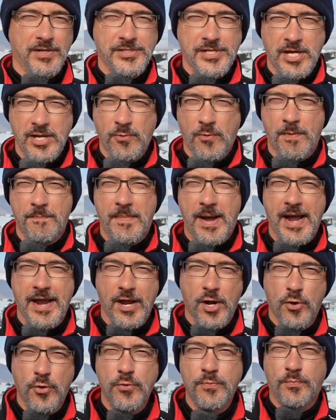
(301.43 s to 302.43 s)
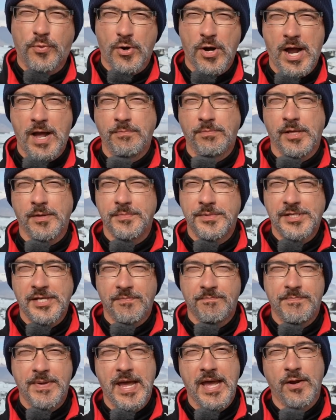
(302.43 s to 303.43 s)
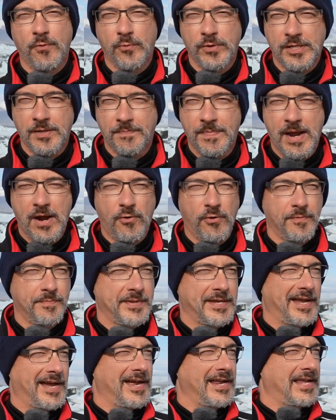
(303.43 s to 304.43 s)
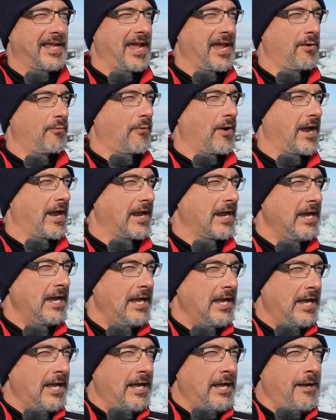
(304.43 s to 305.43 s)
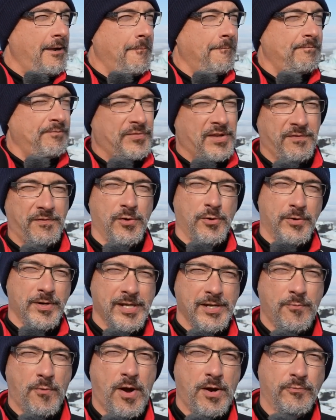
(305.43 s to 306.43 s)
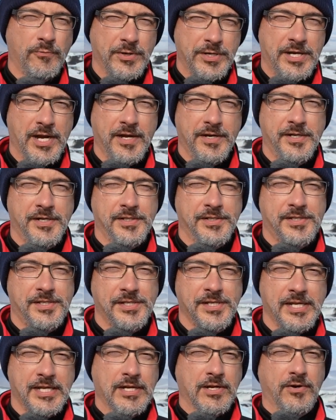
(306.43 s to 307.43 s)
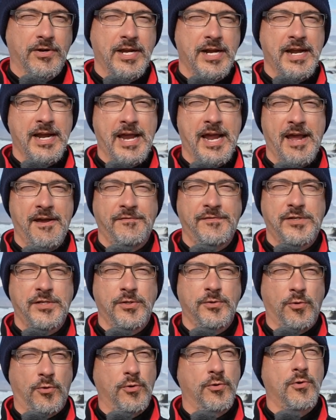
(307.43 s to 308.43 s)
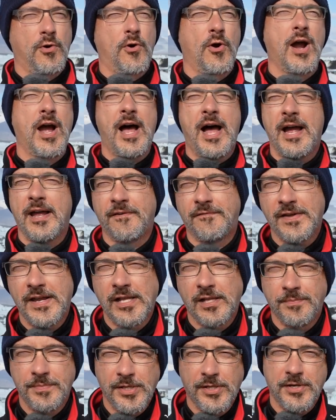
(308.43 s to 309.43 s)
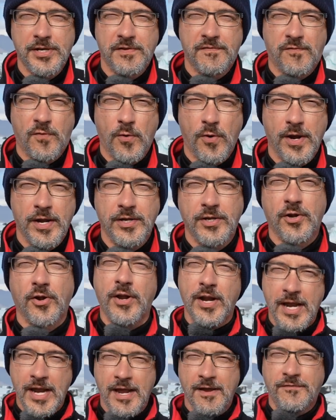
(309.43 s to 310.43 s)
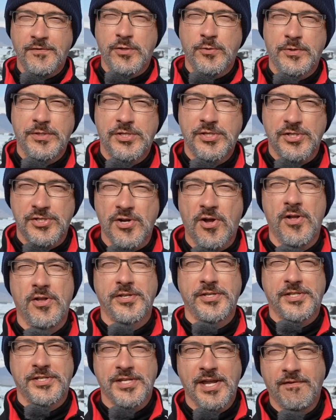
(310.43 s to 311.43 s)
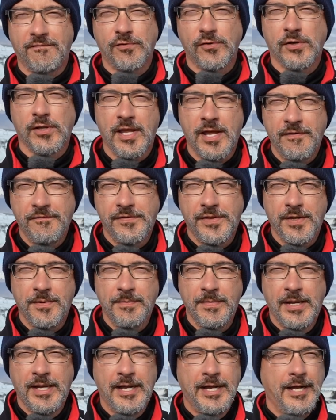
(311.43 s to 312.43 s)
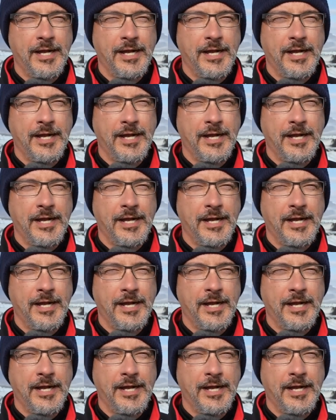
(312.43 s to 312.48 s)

I'll tell you what my own problems have been with the Power B I Gateway. If you really want redundancy, you're gonna have to, or, or high availability for it, you're gonna have to install several of them.